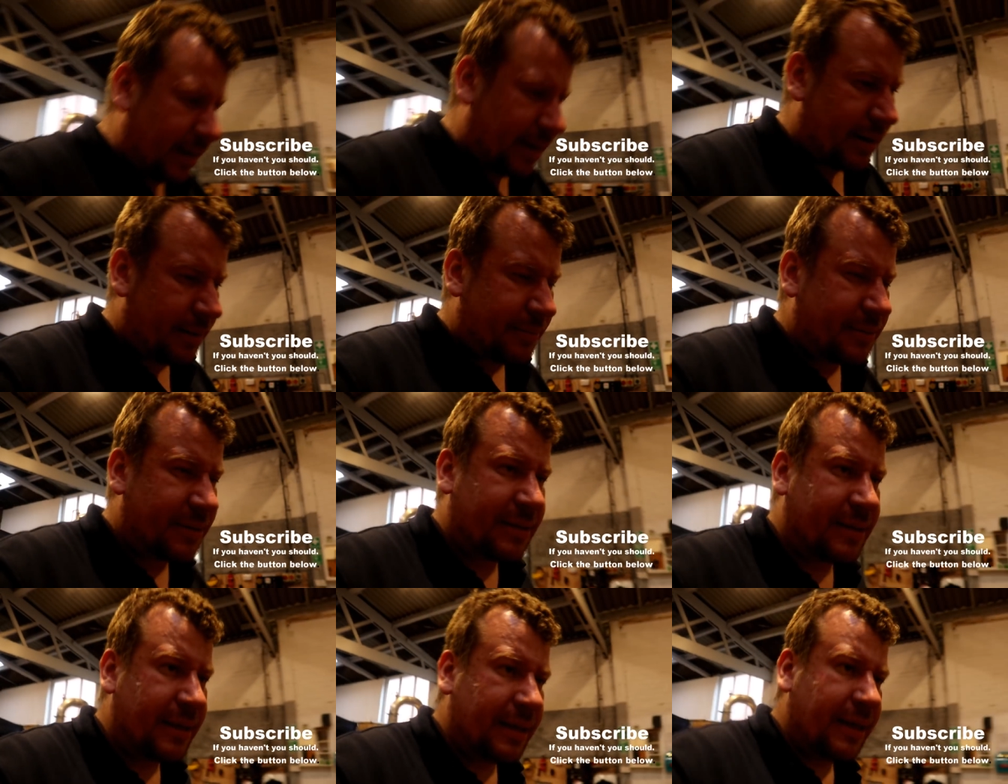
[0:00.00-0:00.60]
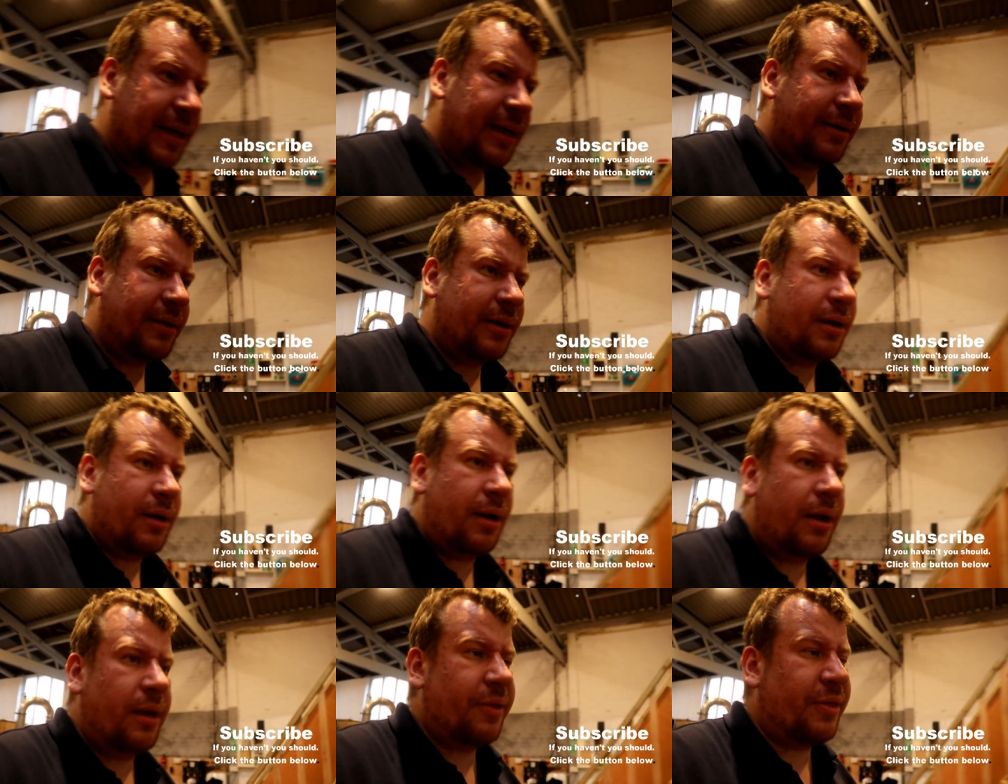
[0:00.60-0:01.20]
and I'm still here,
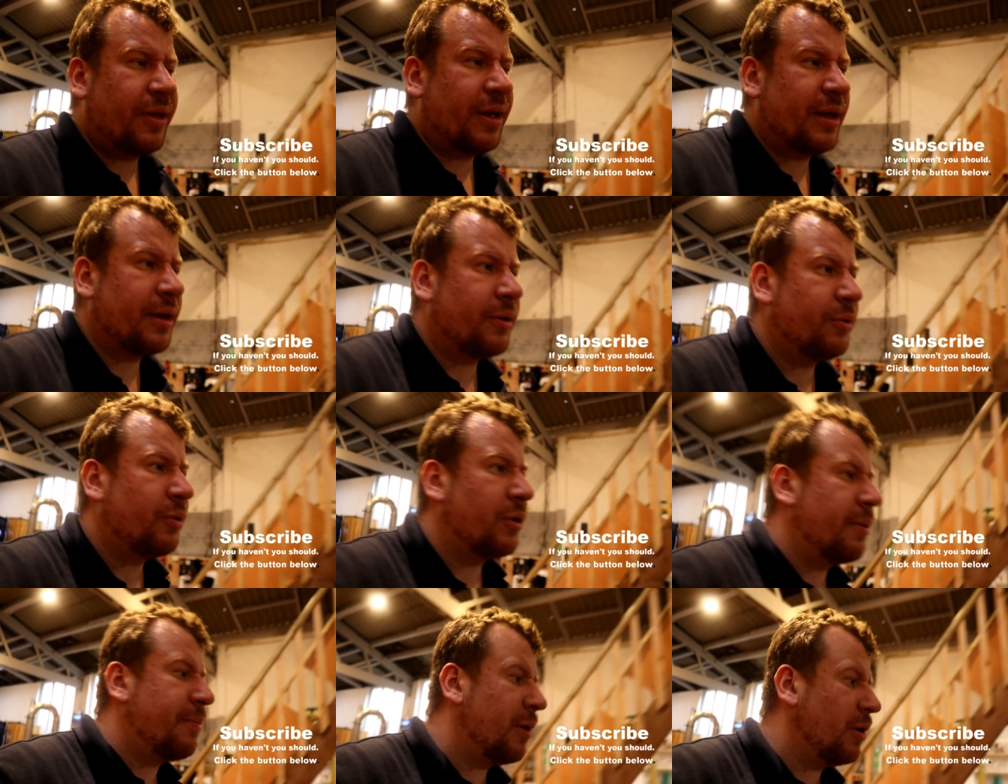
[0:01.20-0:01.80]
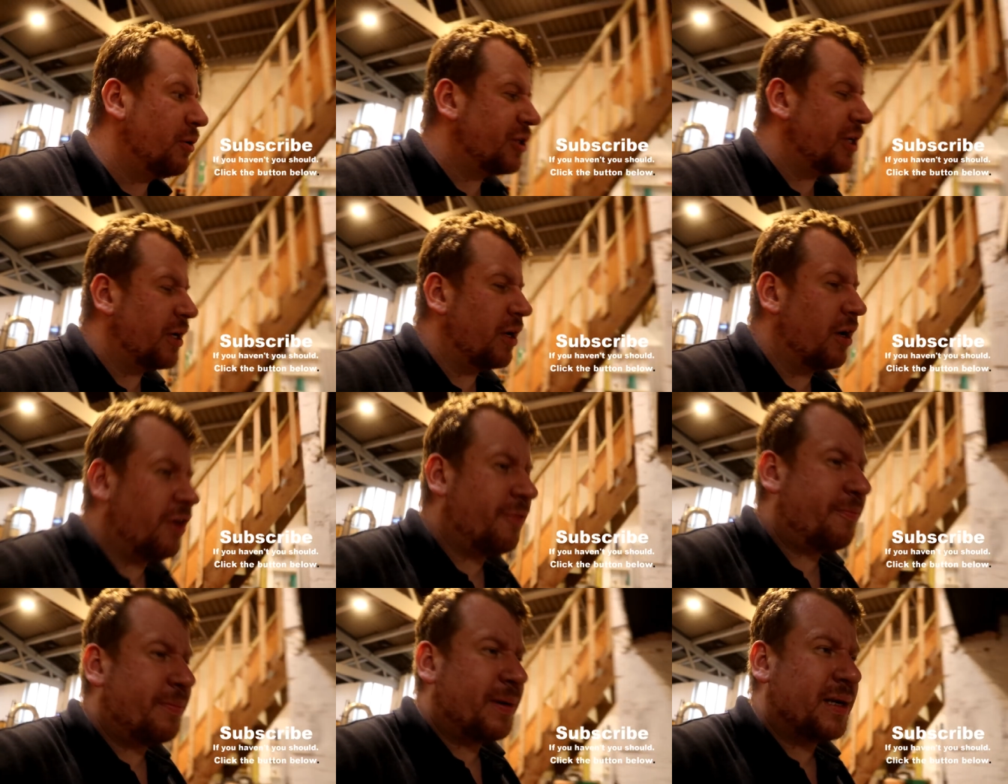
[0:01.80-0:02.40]
at, I think we're approaching
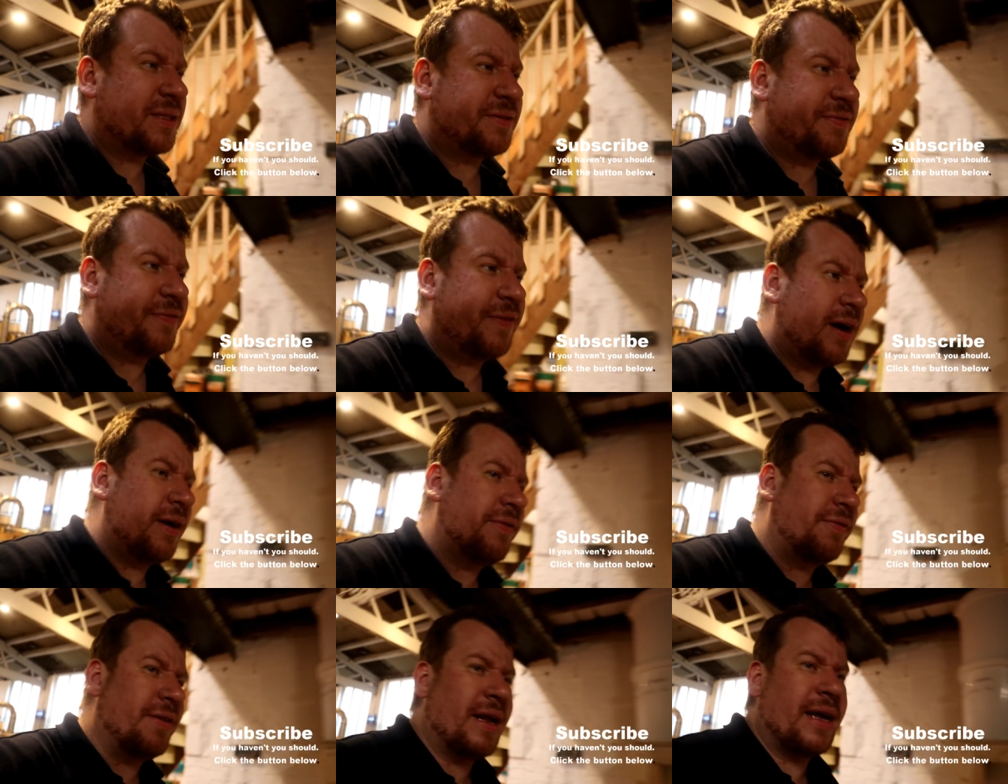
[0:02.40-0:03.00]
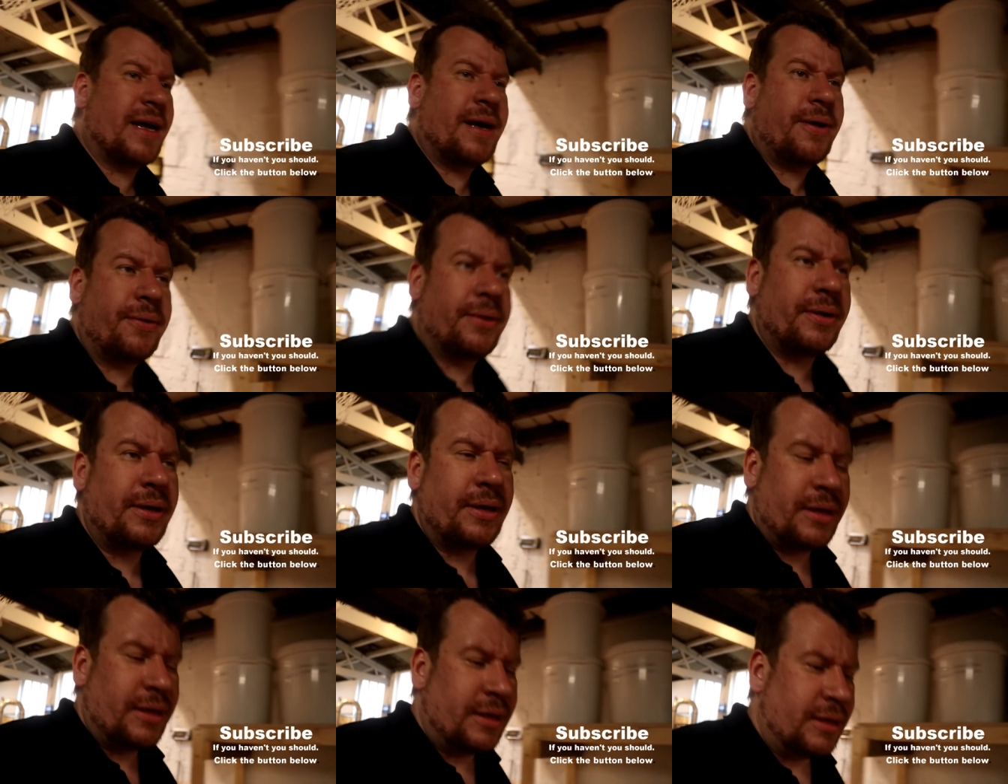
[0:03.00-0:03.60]
half past five now
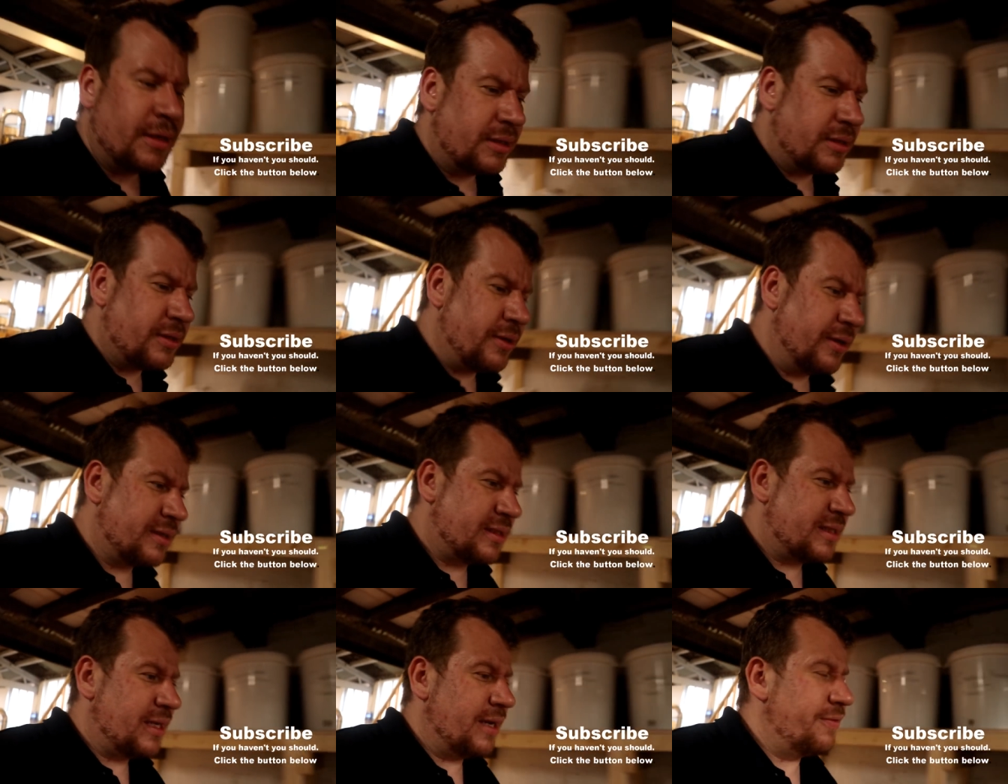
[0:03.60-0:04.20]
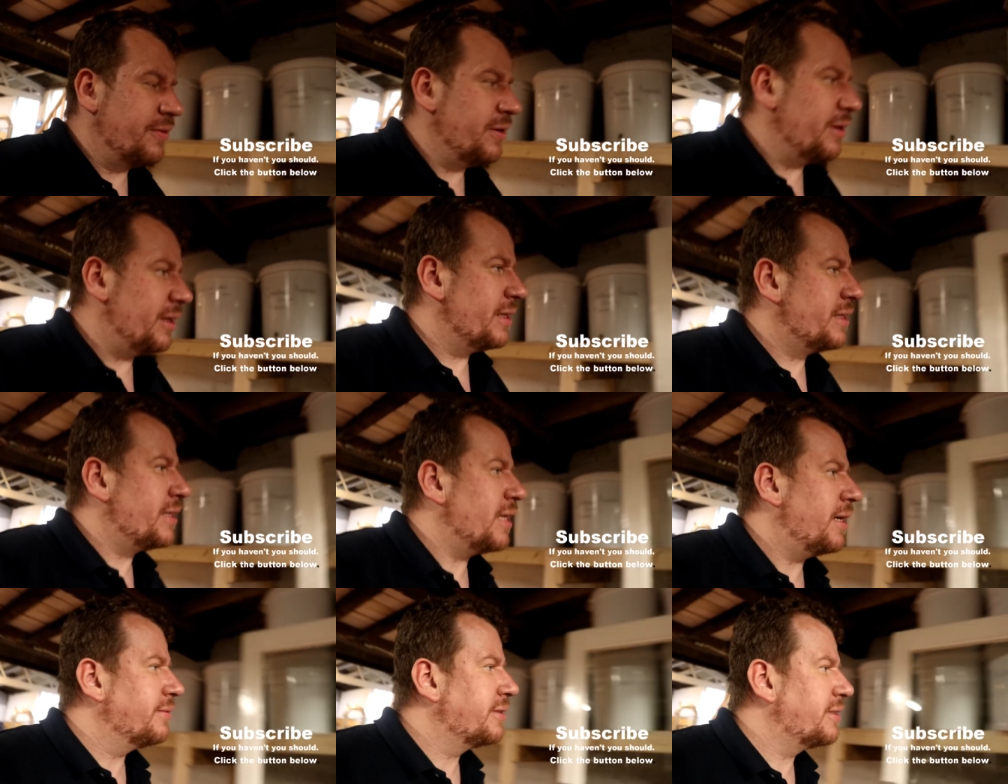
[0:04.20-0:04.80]
so it's definitely
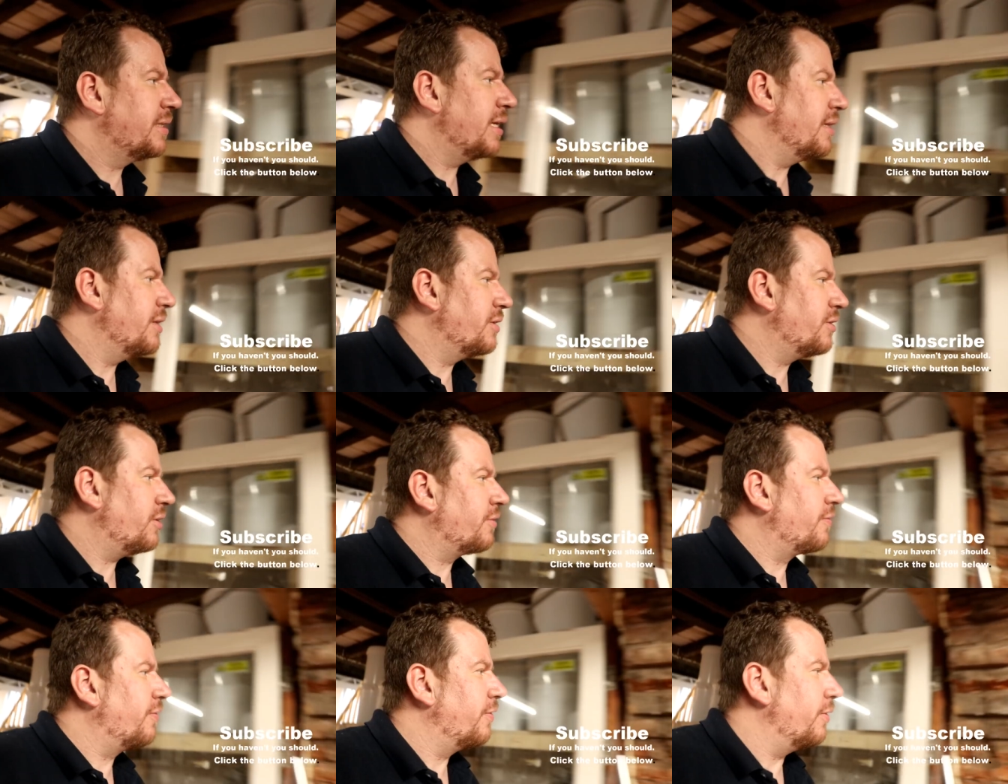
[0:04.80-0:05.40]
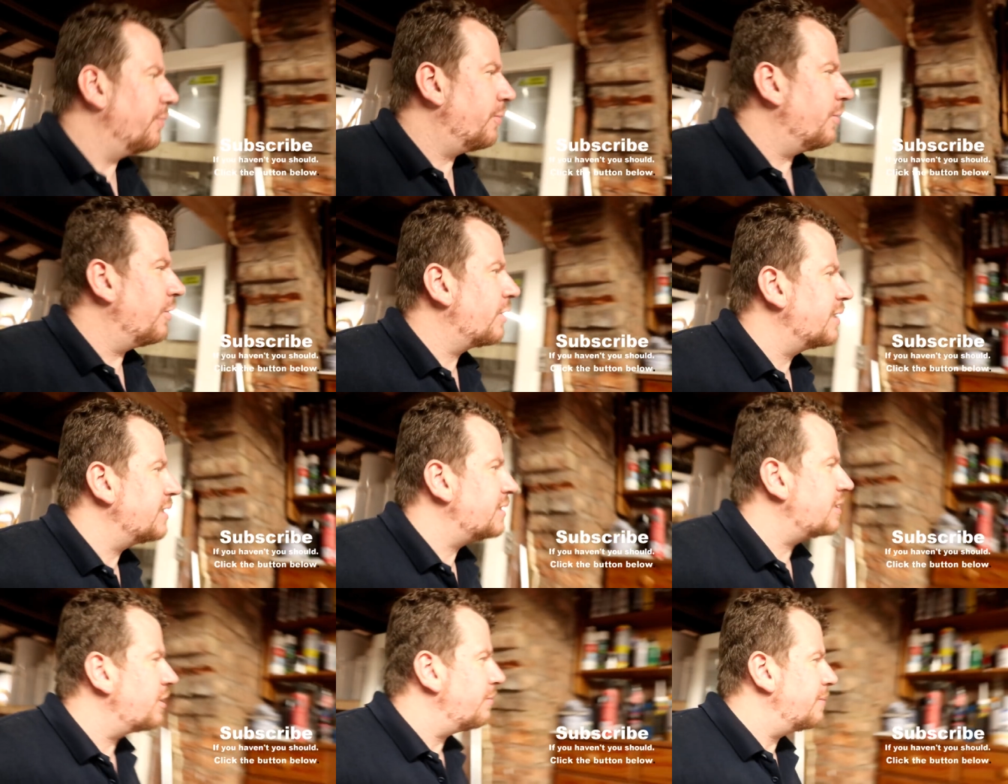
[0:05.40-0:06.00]
time to take the dog for a walk.
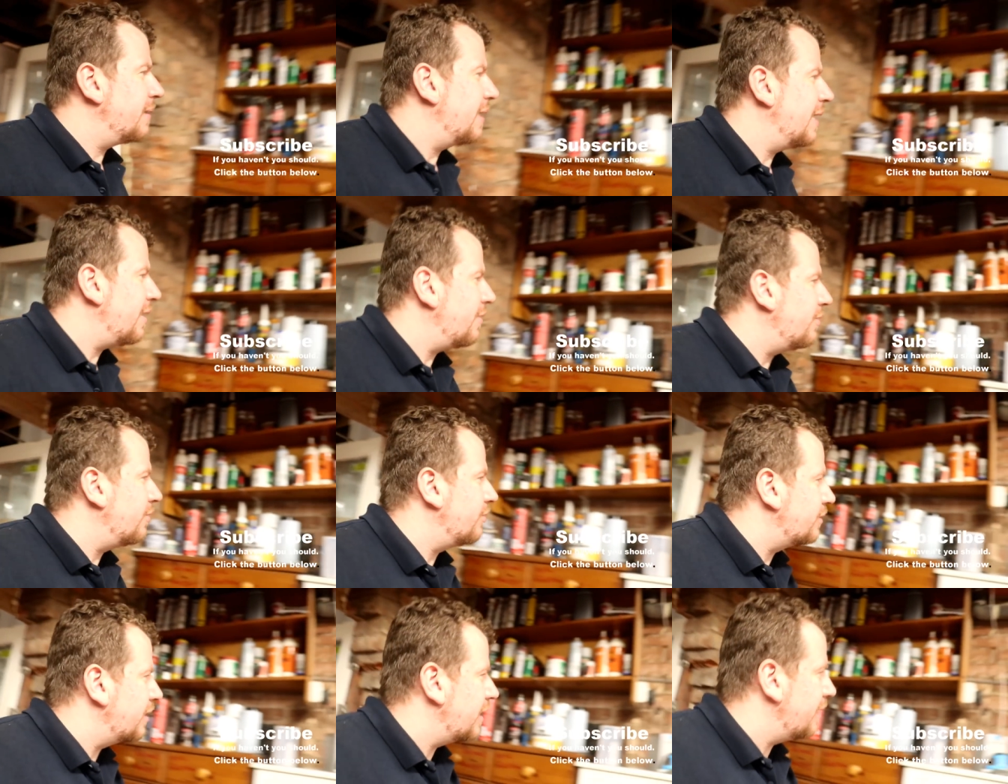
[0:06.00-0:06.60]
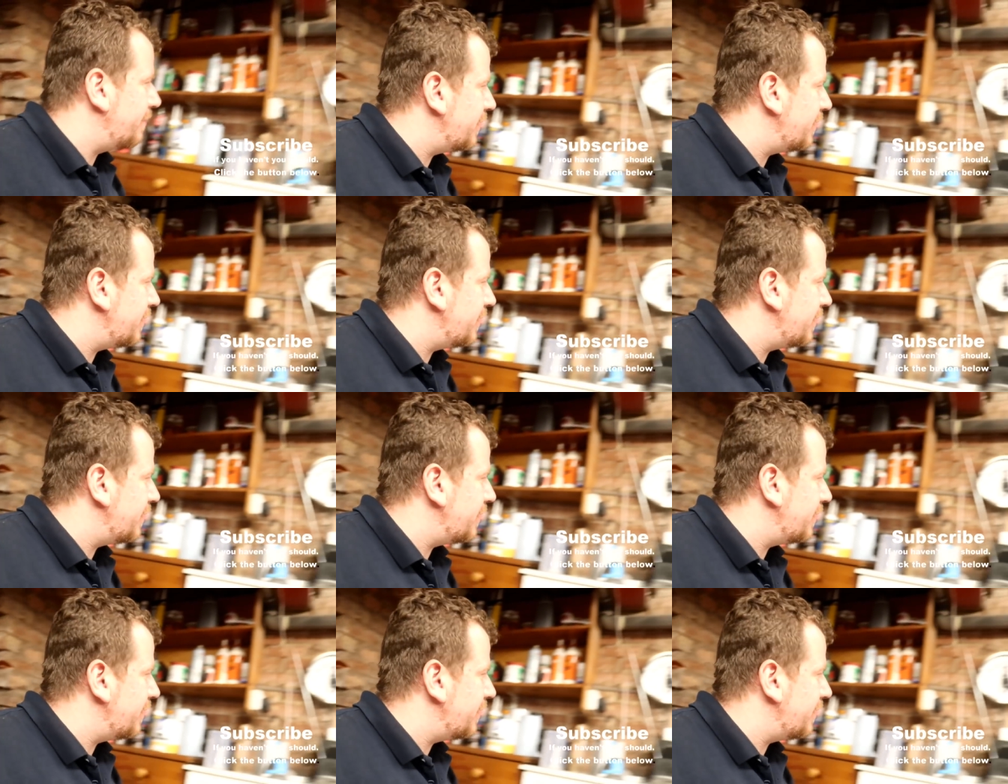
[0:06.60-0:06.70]
He's not been out all day,